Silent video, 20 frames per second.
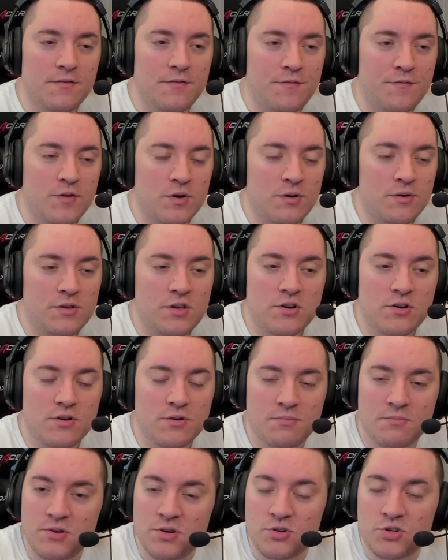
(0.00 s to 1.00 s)

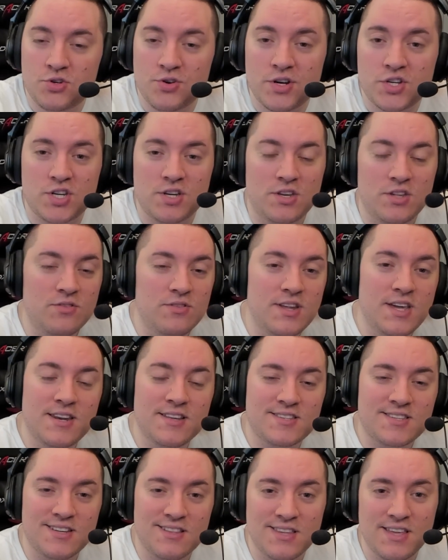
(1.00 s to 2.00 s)
your nutrition. You need
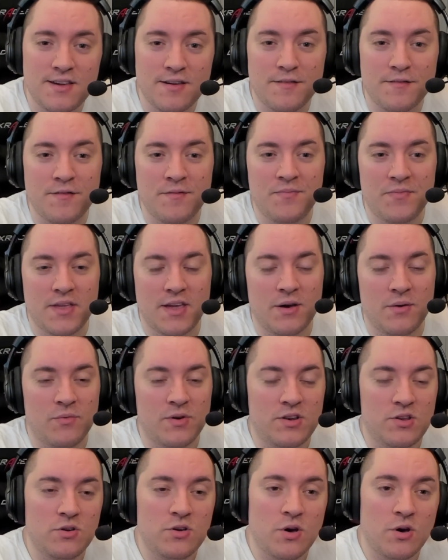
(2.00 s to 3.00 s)
it to live. And
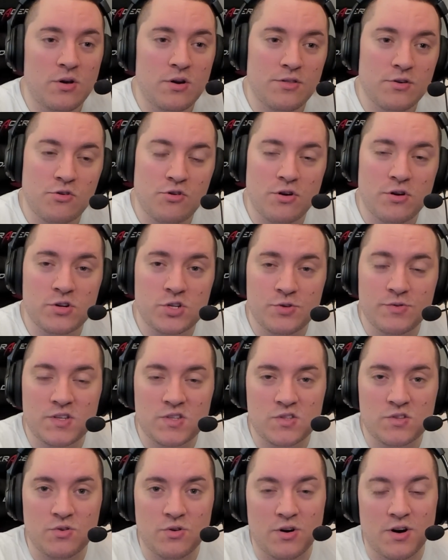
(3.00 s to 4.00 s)
when you go to the grocery
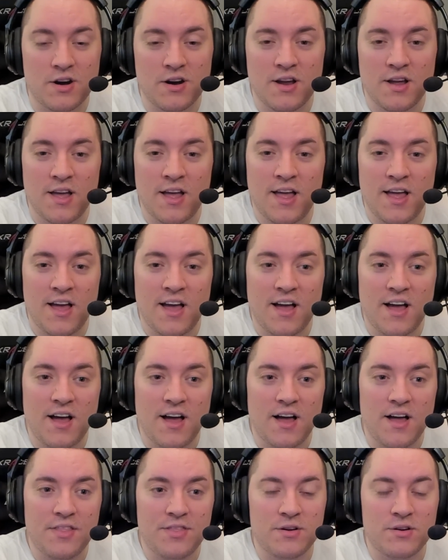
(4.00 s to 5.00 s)
store,
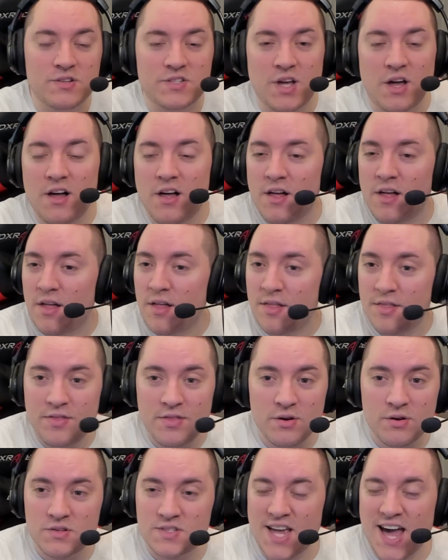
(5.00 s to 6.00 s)
there's all
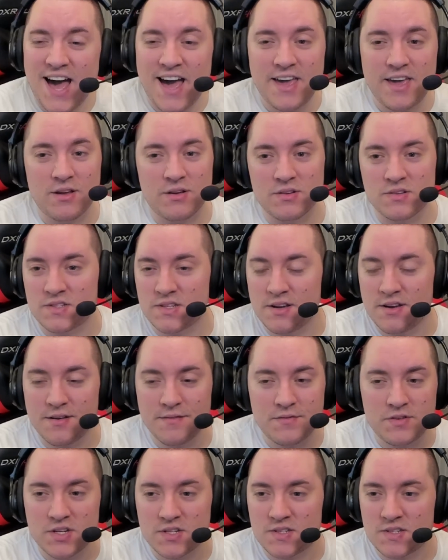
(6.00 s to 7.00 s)
those aisles
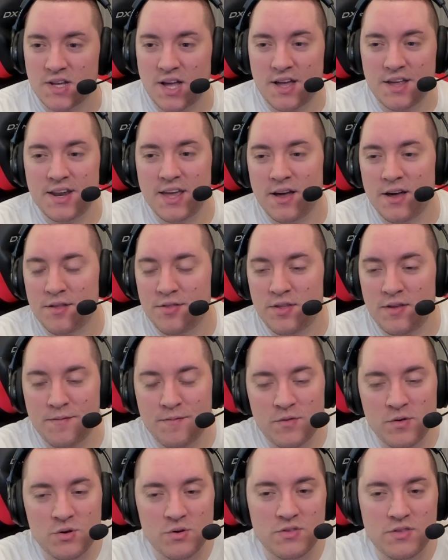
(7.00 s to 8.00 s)
of just unhealthy
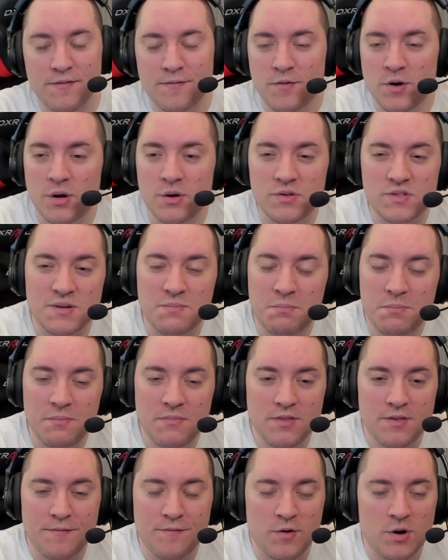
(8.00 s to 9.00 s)
food, the frozen
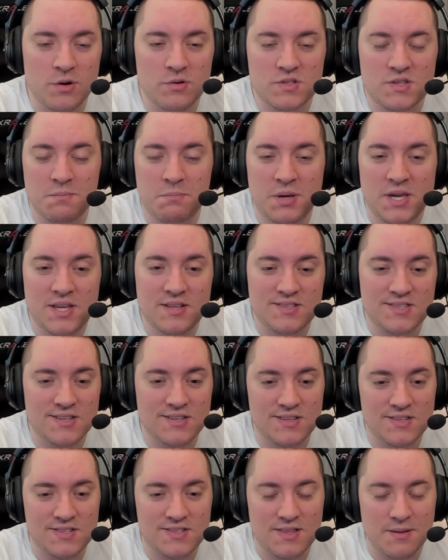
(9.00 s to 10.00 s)

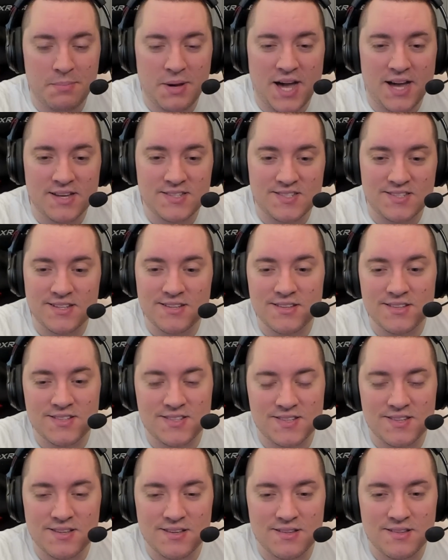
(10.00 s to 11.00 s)
pizzas, the
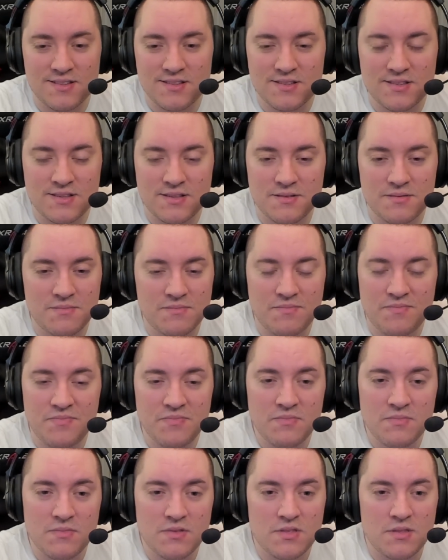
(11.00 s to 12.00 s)
pastas, the
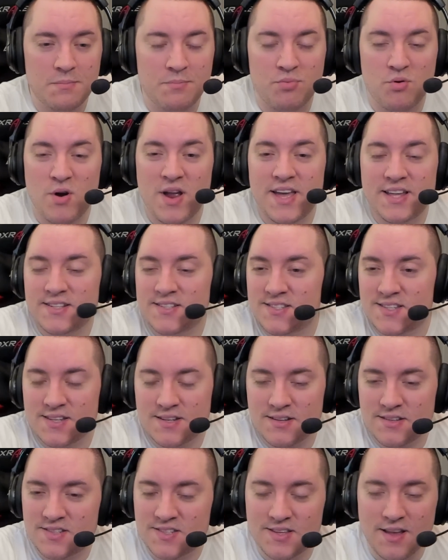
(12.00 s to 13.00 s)
breads
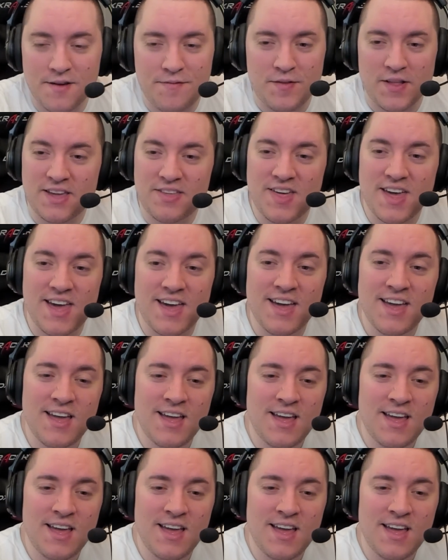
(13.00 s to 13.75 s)
and stuff like that.